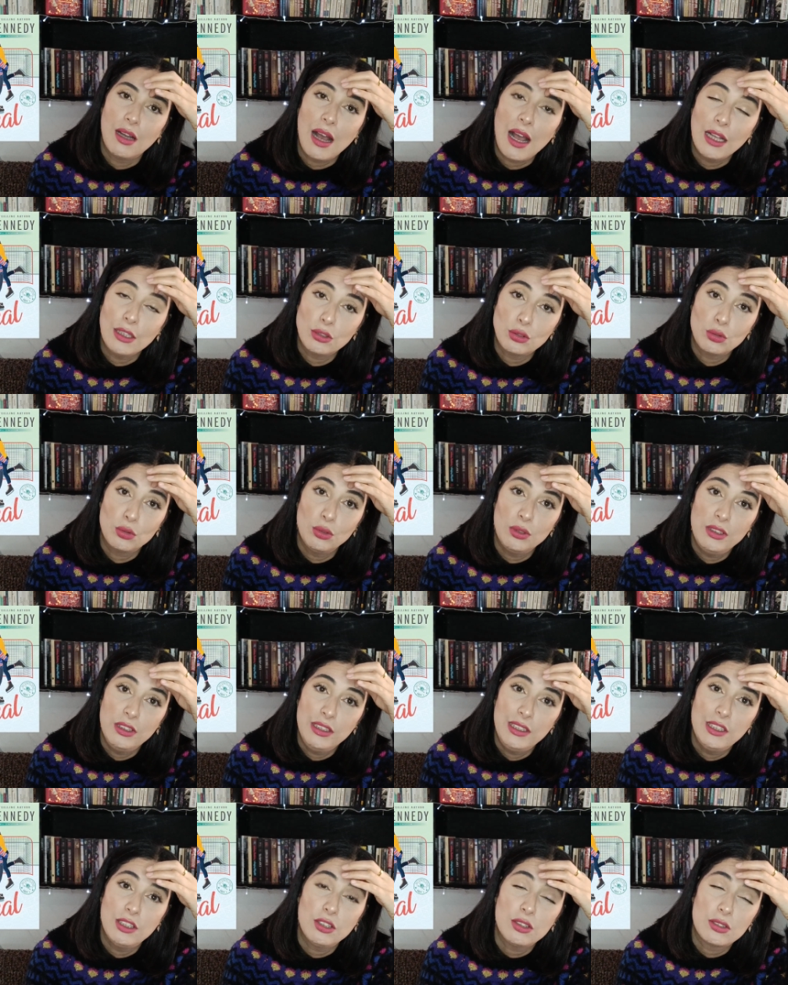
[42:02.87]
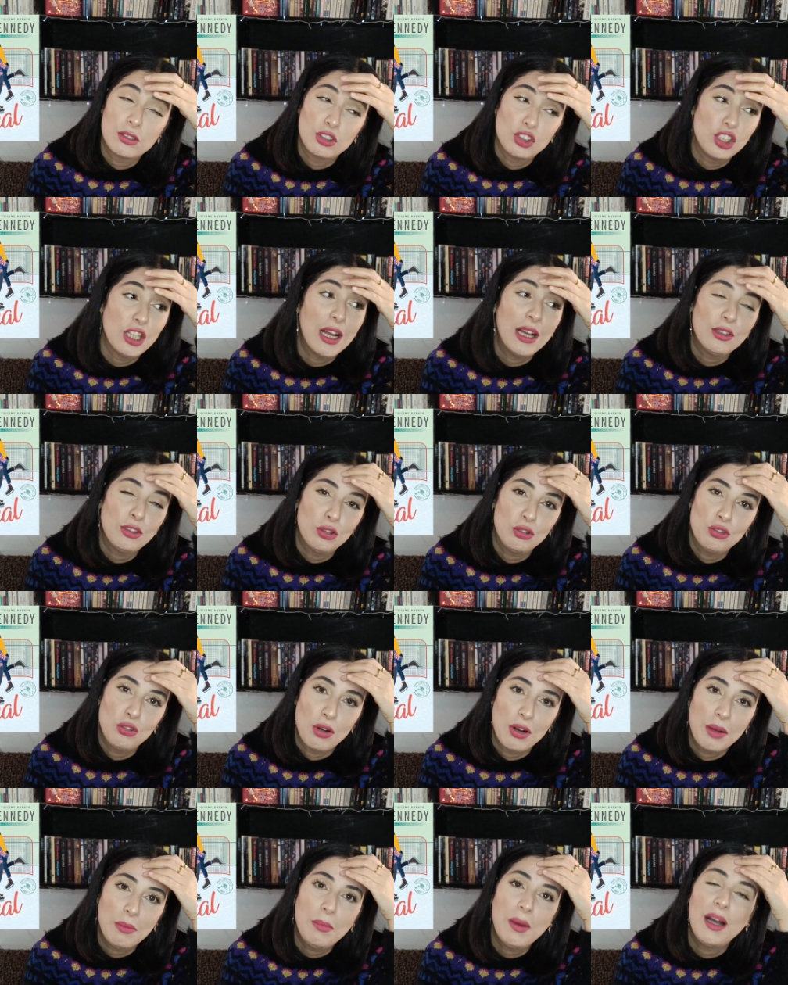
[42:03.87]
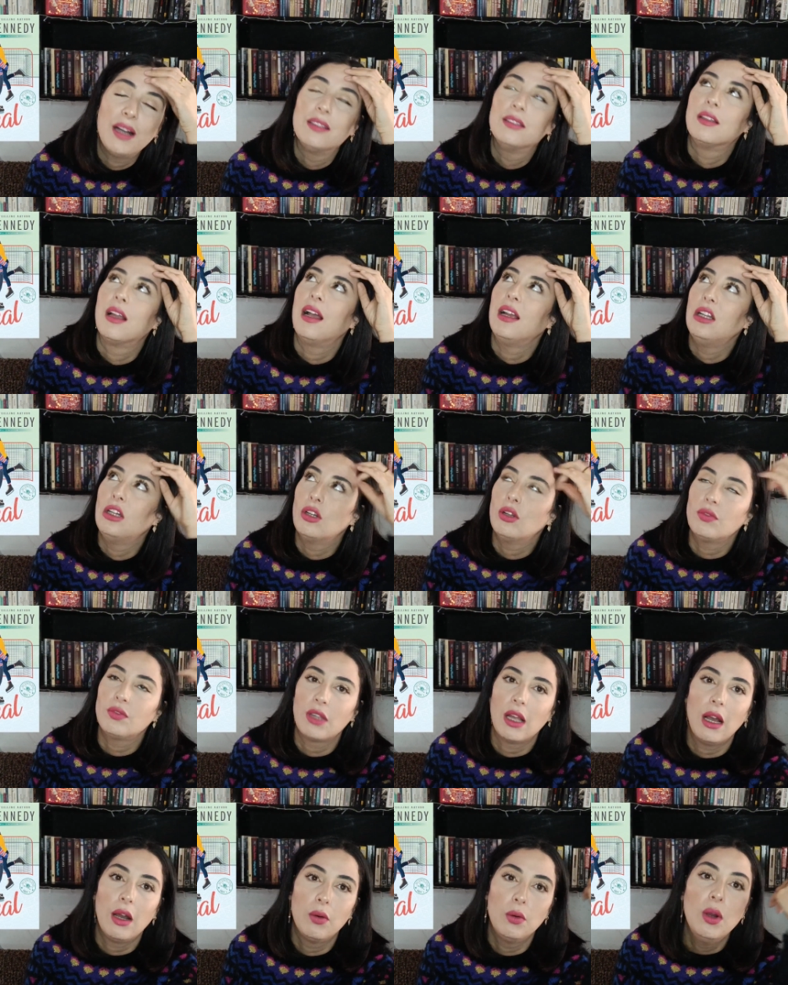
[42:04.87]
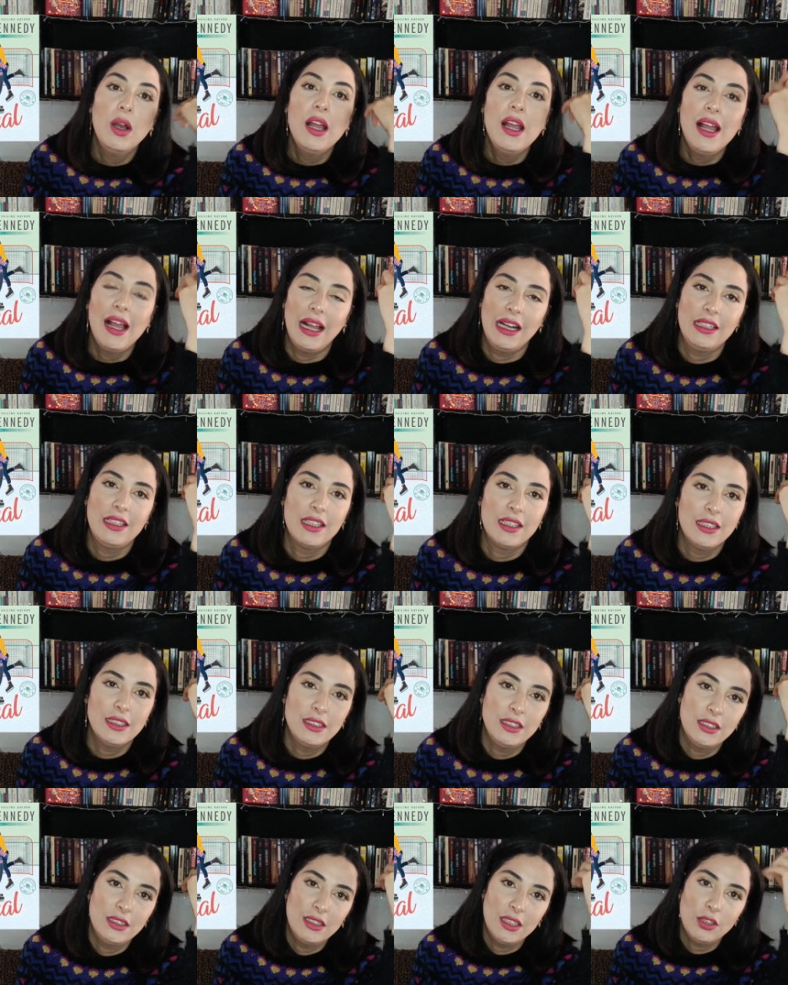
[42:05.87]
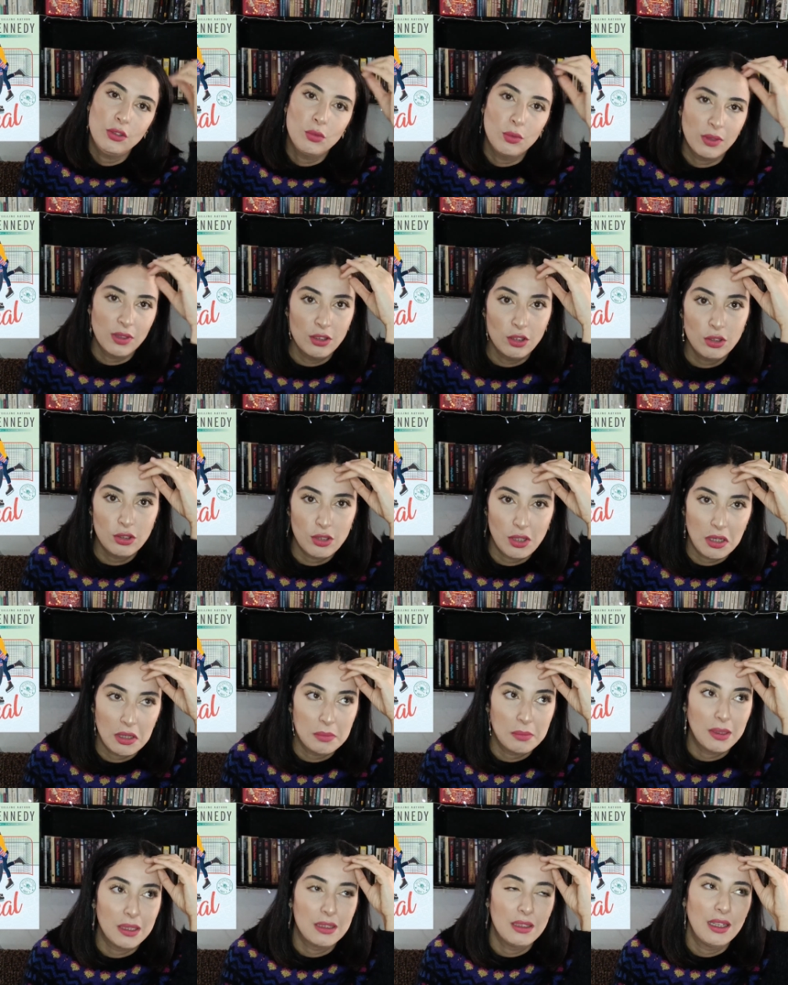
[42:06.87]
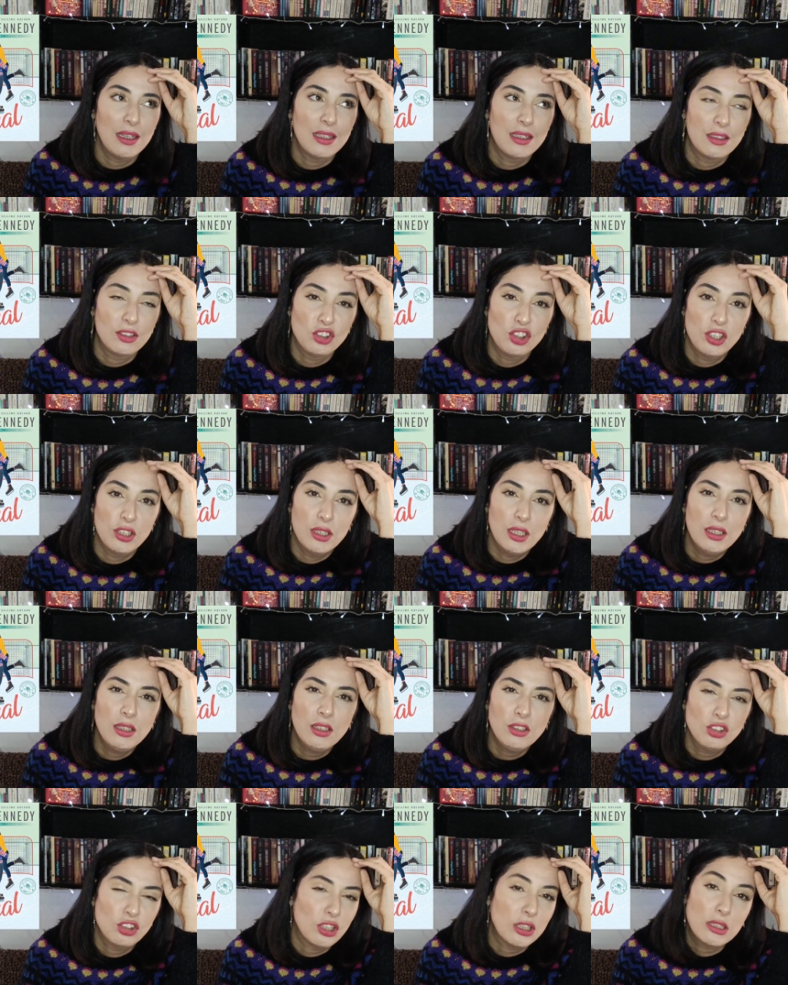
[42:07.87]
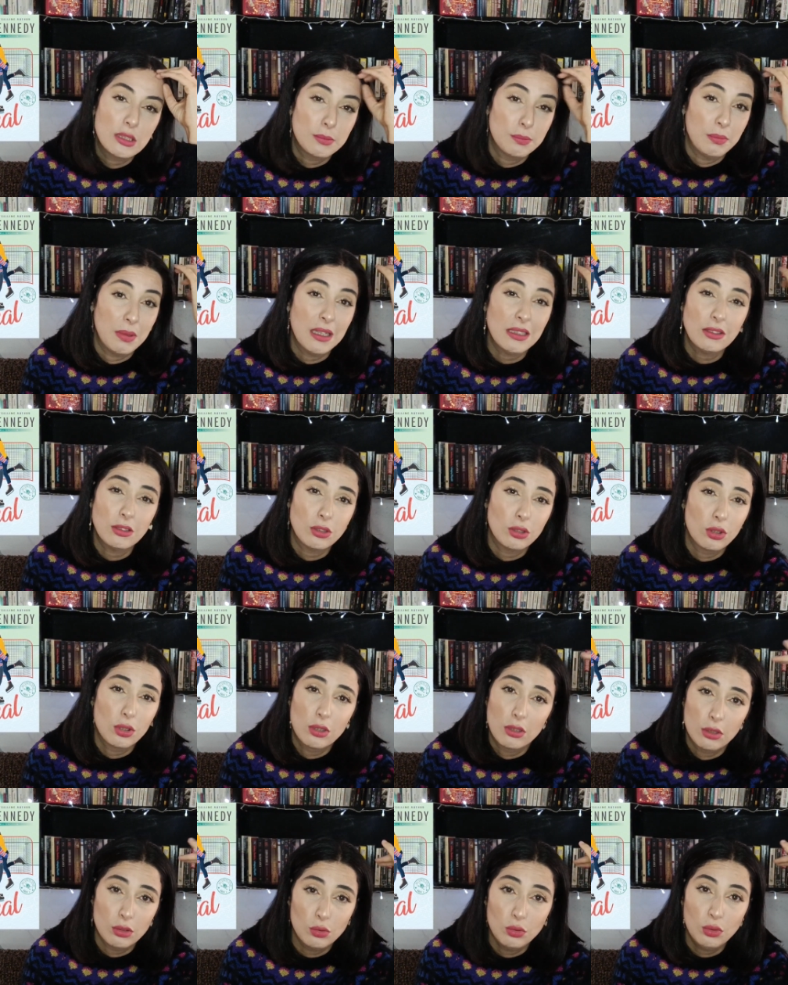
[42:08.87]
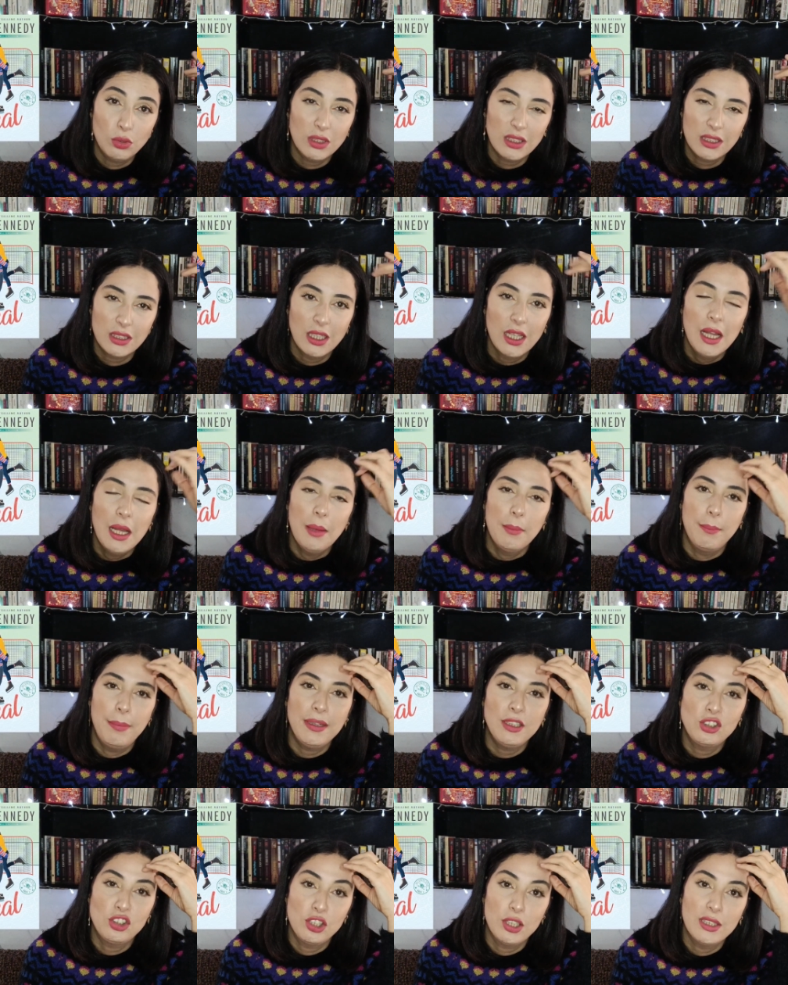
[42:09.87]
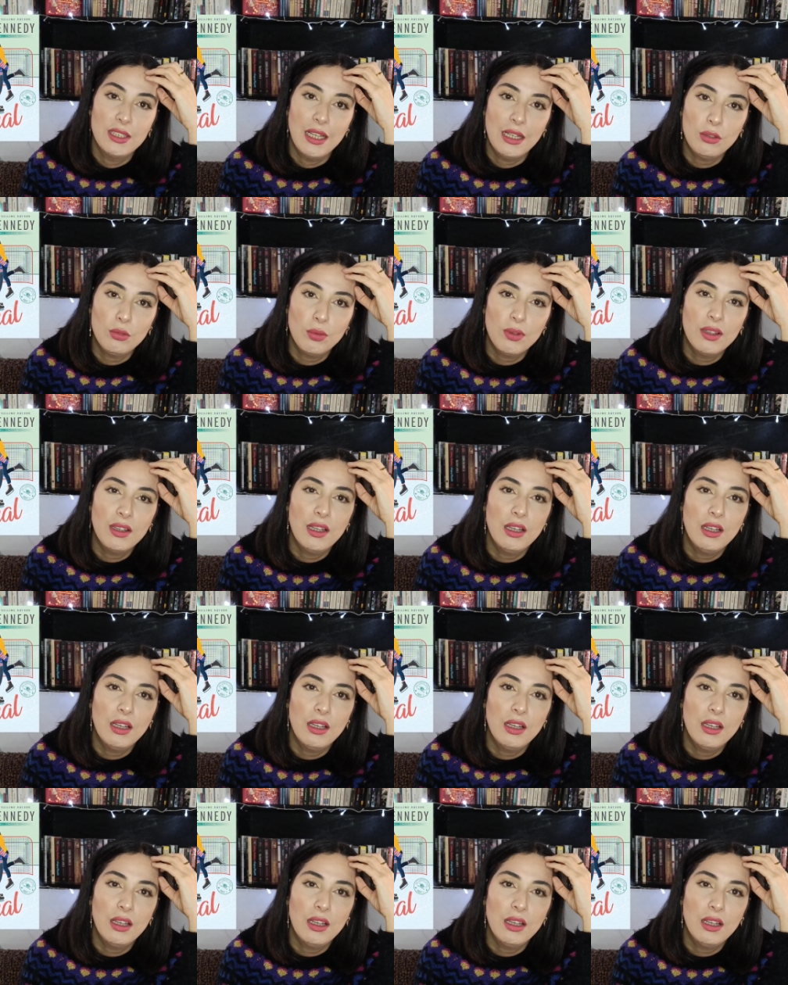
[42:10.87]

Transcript: high school years she had a trauma and I loved how Al-Kennedy dealt with the trauma like she didn't just pass through it but she dealt